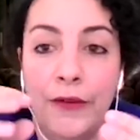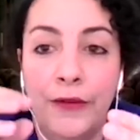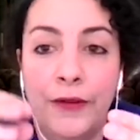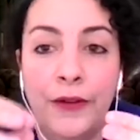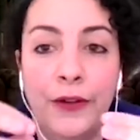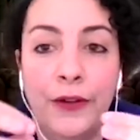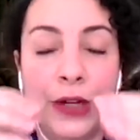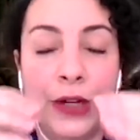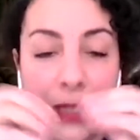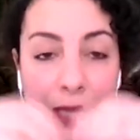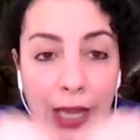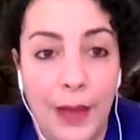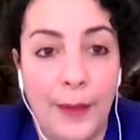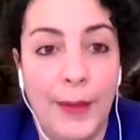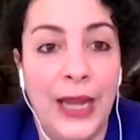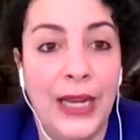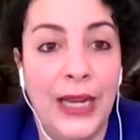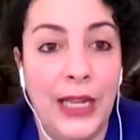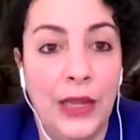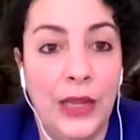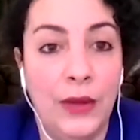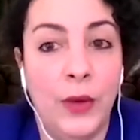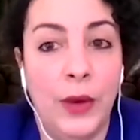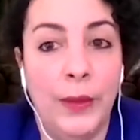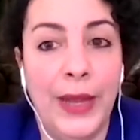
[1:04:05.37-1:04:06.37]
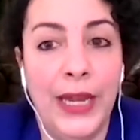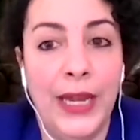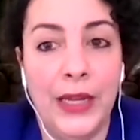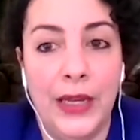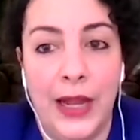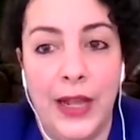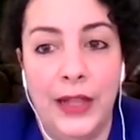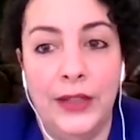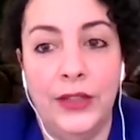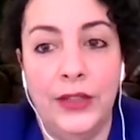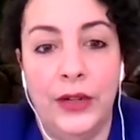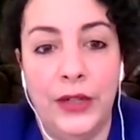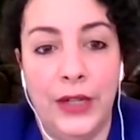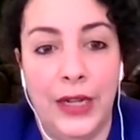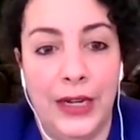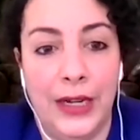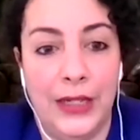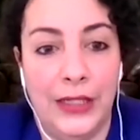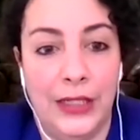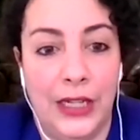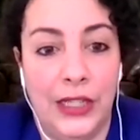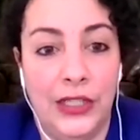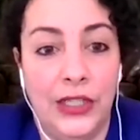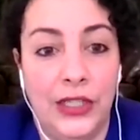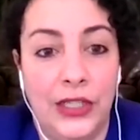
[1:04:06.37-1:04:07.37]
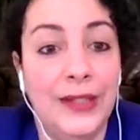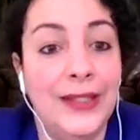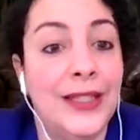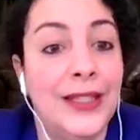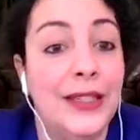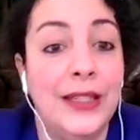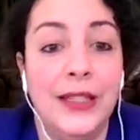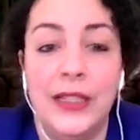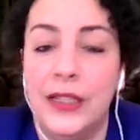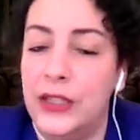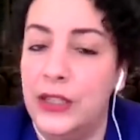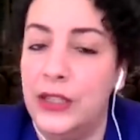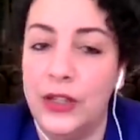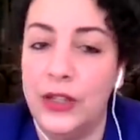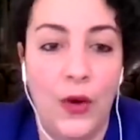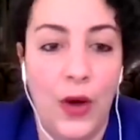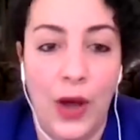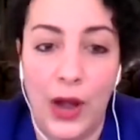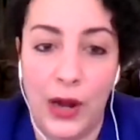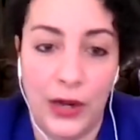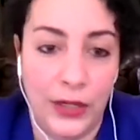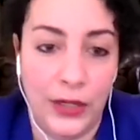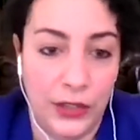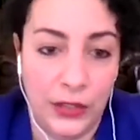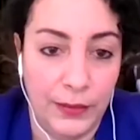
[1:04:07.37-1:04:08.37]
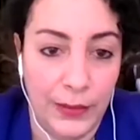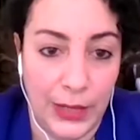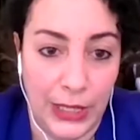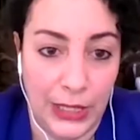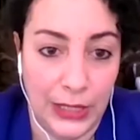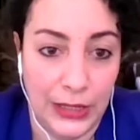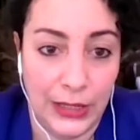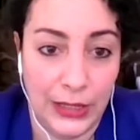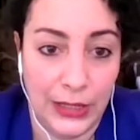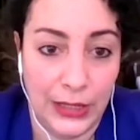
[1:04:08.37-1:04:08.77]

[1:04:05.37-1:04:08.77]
For Yemeni women-led organizations, this is so hard to meet.